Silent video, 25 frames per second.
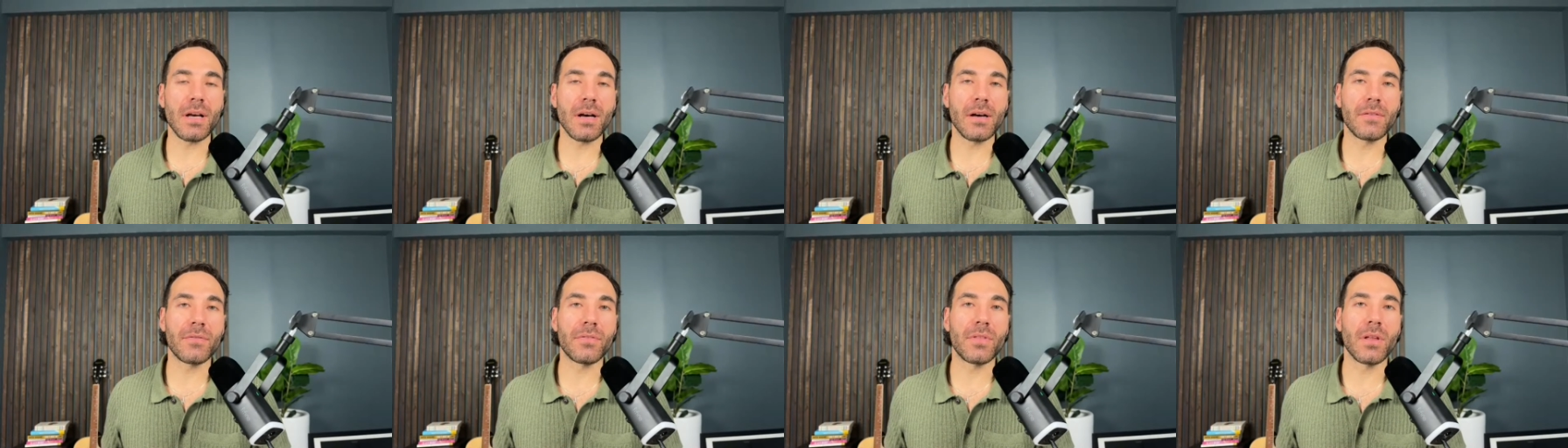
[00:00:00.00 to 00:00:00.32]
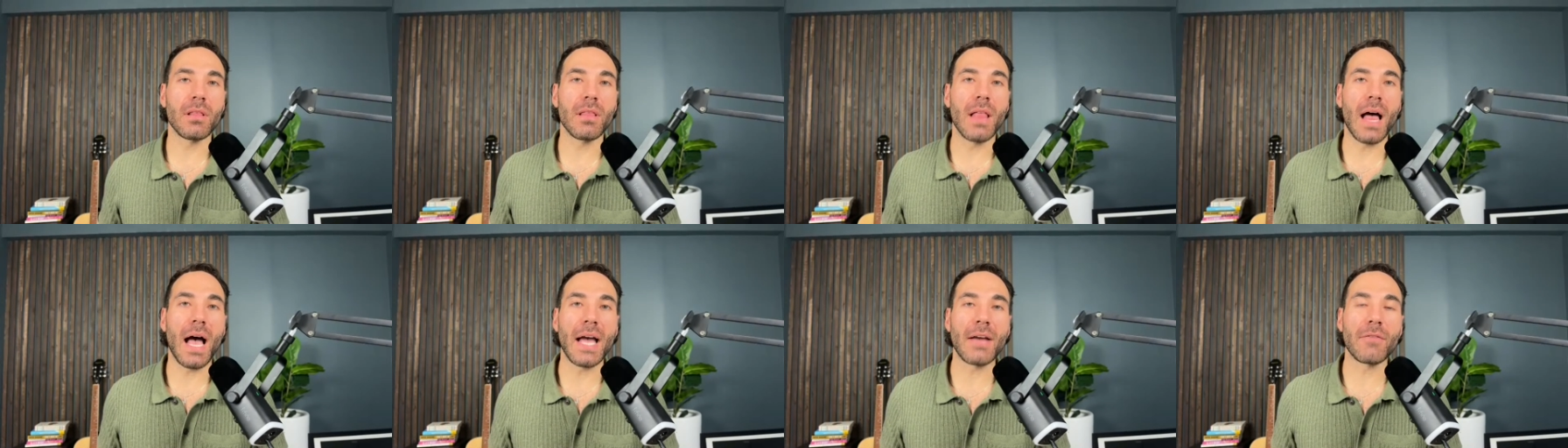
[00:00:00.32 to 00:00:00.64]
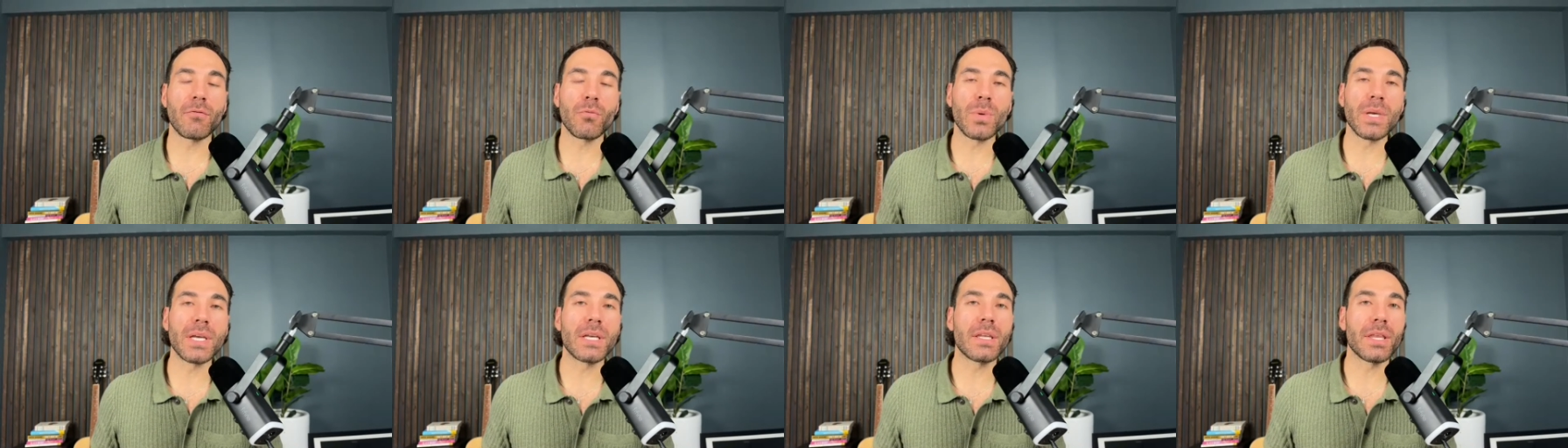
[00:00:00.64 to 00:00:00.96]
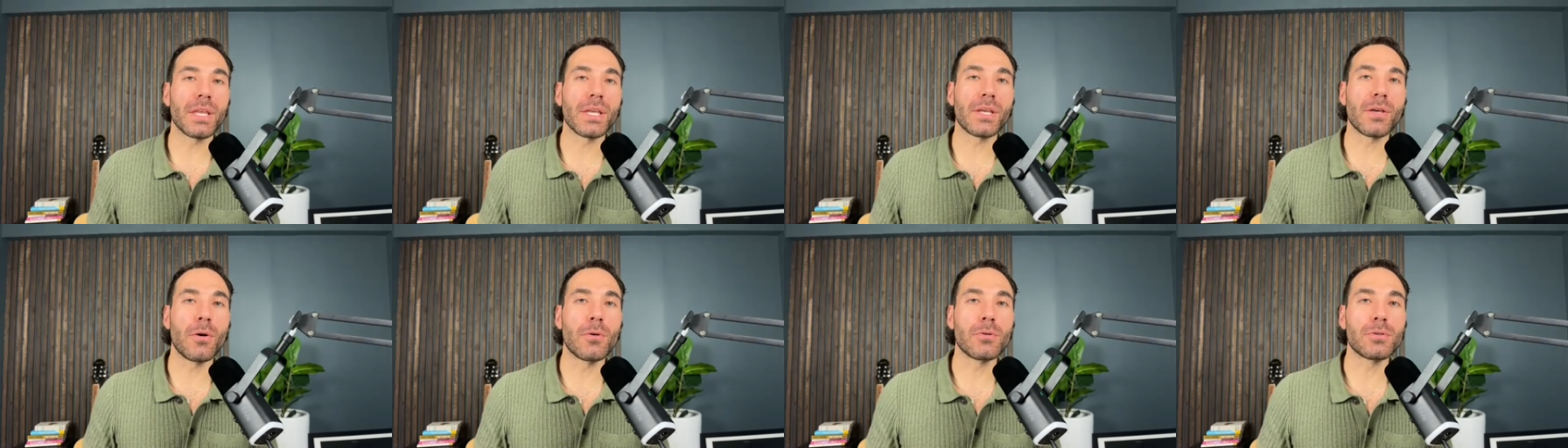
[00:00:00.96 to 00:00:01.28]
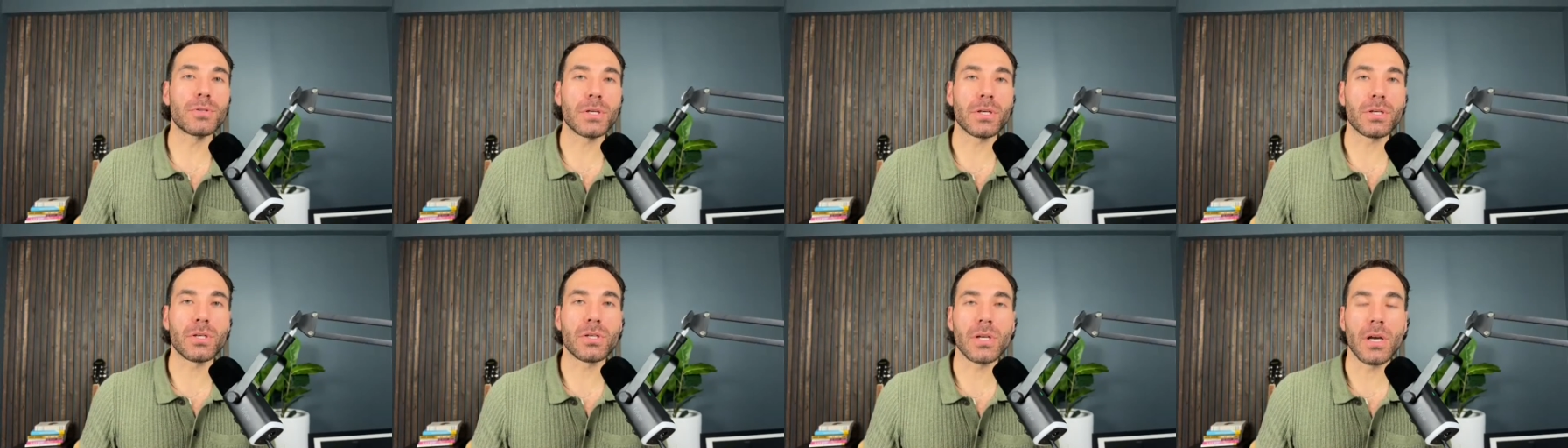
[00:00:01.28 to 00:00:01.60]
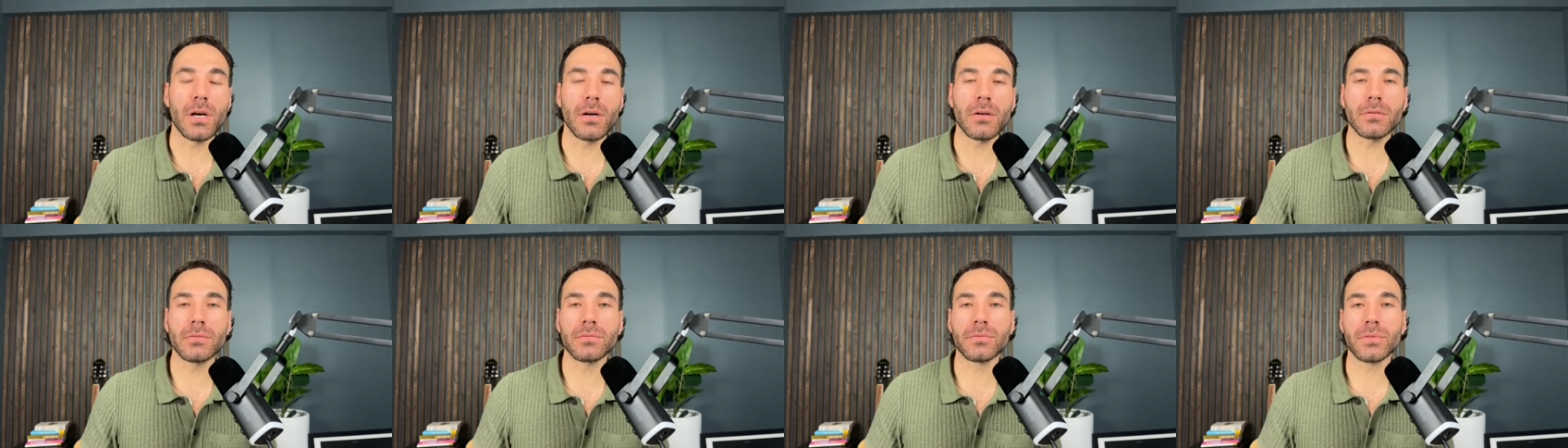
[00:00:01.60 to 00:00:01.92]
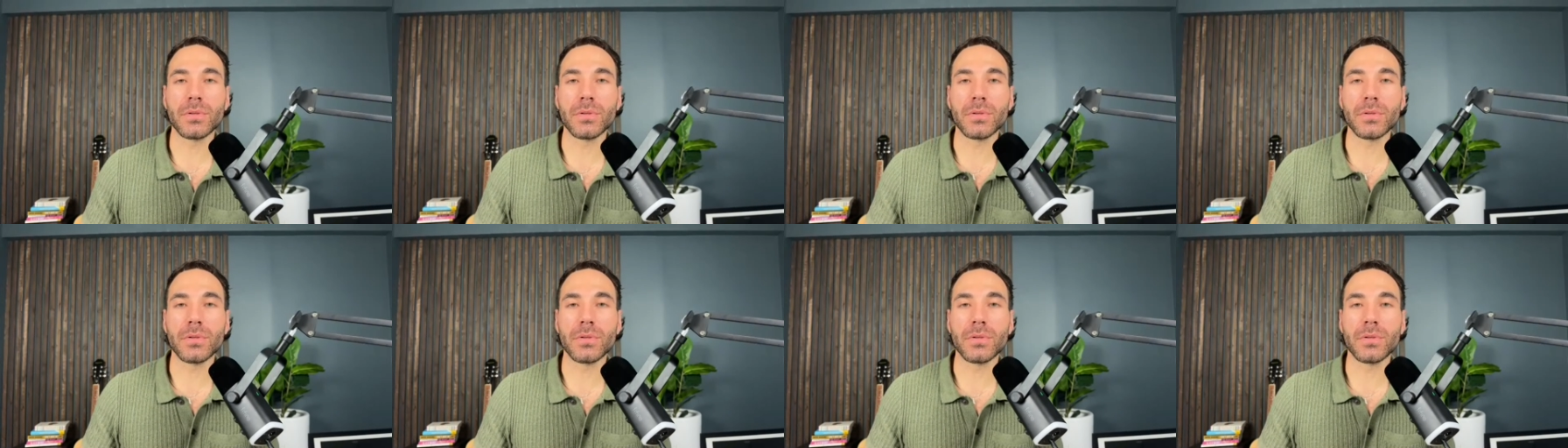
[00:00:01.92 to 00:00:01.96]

of the live weekly coaching show.